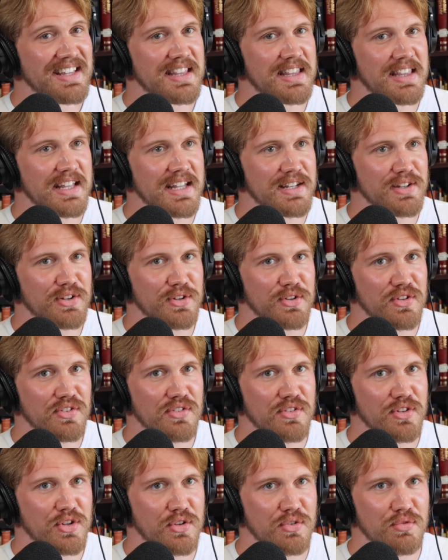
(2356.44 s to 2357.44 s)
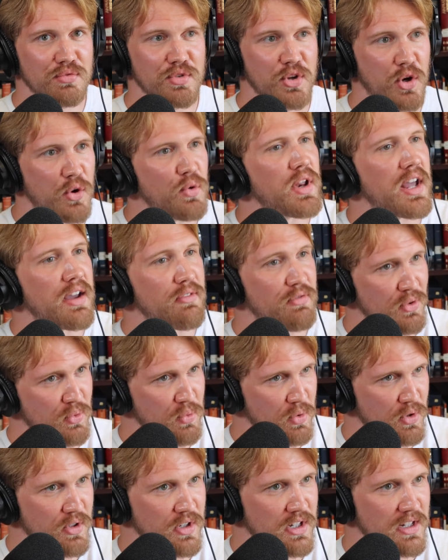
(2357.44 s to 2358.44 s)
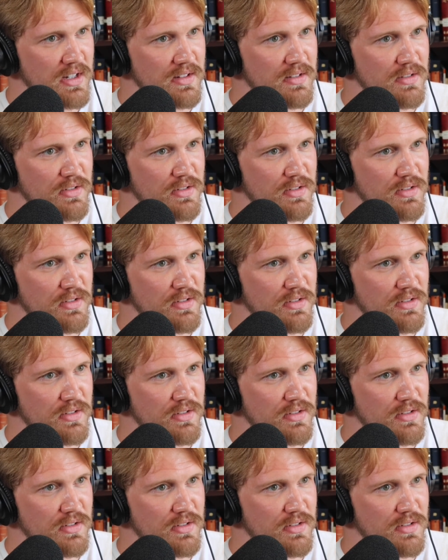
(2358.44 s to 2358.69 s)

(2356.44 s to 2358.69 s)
then you don't have to worry.